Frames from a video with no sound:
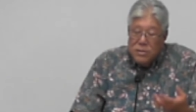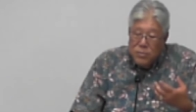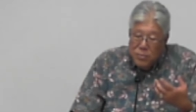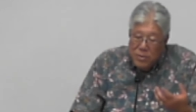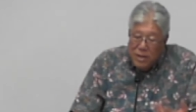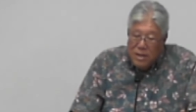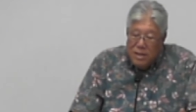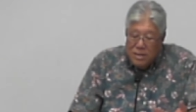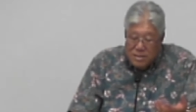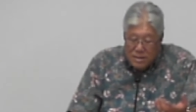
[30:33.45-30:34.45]
He
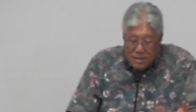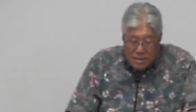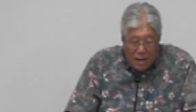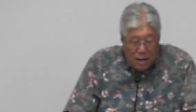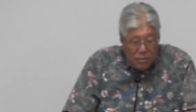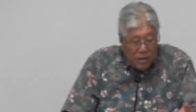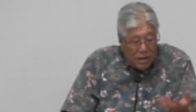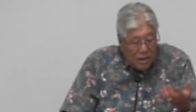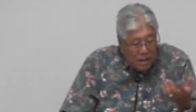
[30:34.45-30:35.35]
really is desiring.